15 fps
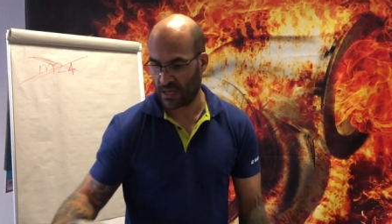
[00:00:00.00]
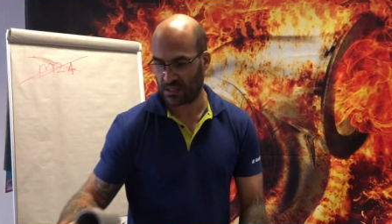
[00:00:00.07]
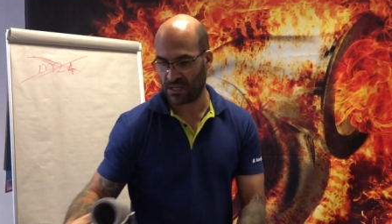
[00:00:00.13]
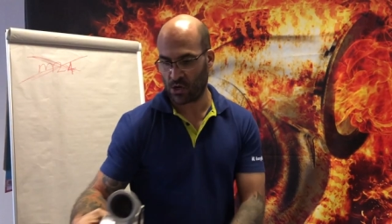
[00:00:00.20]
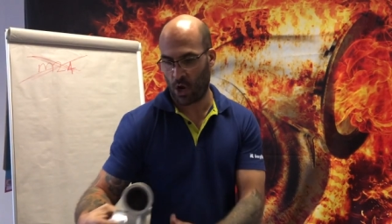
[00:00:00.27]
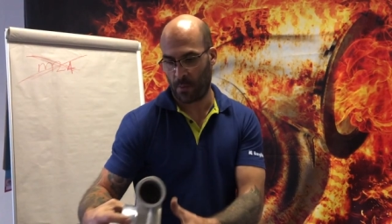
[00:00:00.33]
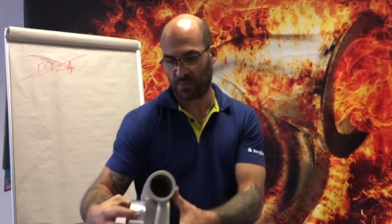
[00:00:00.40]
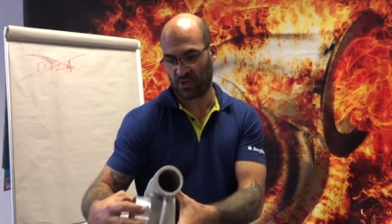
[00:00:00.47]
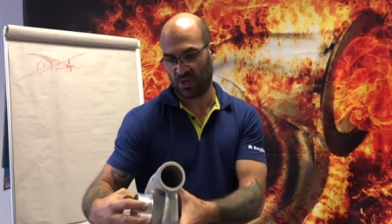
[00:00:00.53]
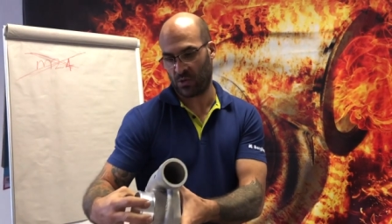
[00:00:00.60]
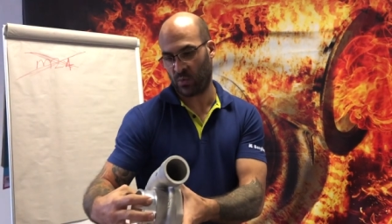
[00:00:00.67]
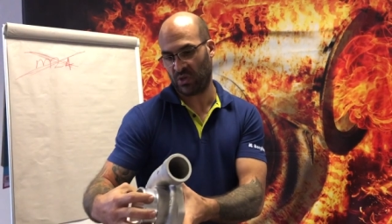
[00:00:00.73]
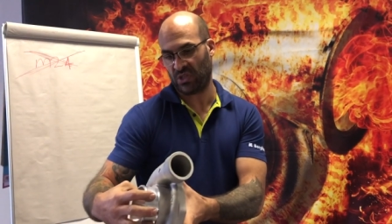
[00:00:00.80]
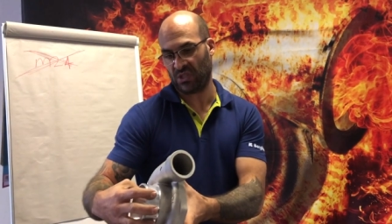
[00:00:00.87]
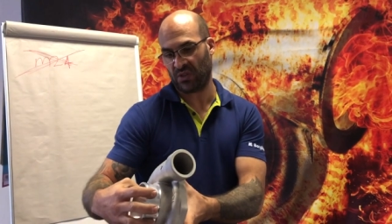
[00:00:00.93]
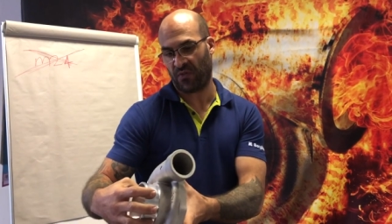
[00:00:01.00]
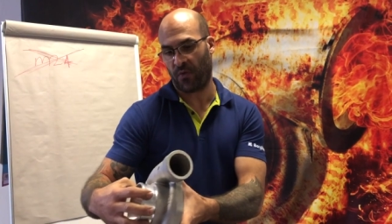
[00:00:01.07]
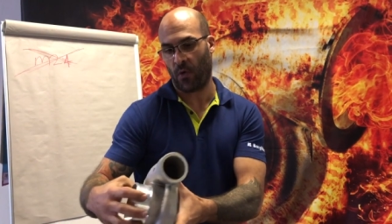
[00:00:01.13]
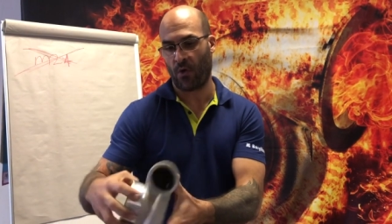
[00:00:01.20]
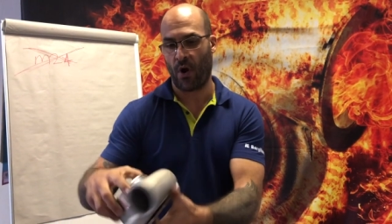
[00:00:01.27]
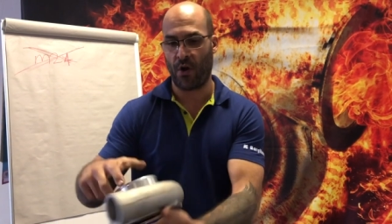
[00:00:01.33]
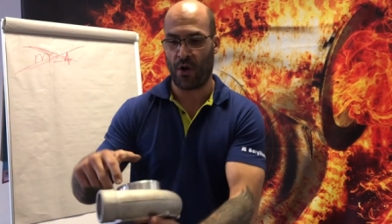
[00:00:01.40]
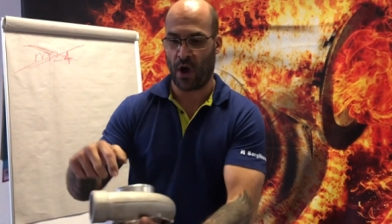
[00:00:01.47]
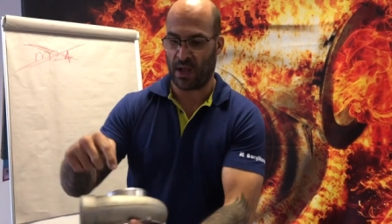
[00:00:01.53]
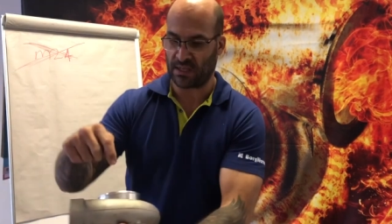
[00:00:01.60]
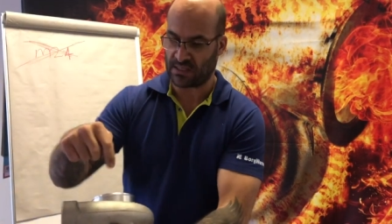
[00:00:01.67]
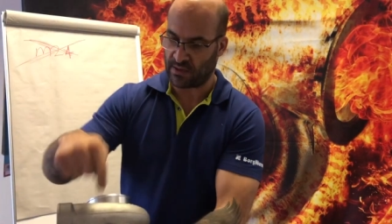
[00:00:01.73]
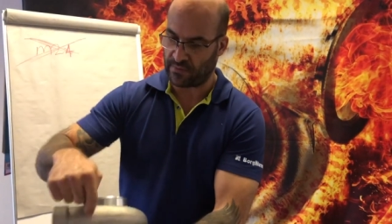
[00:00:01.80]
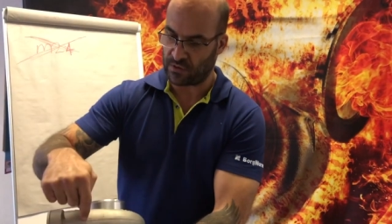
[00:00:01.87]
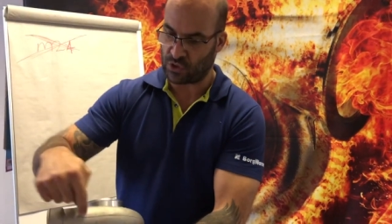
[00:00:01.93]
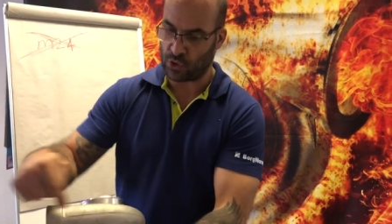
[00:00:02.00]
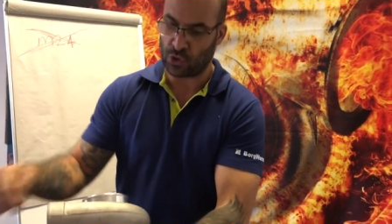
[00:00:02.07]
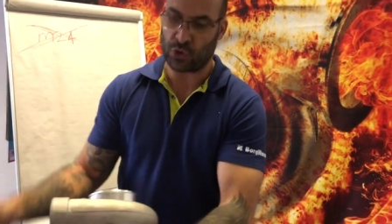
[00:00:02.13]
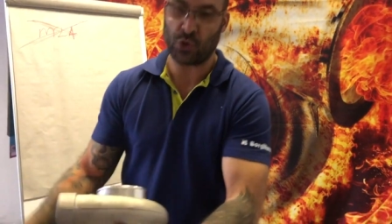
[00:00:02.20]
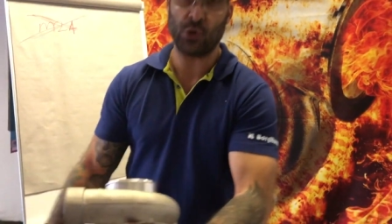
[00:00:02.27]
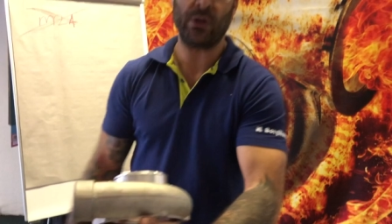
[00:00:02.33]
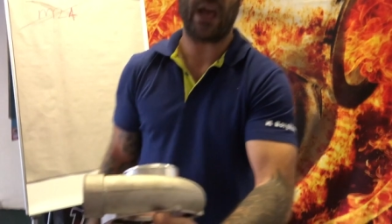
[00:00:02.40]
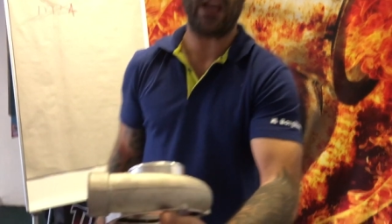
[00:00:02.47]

housing option, which is a four oh nine seven two two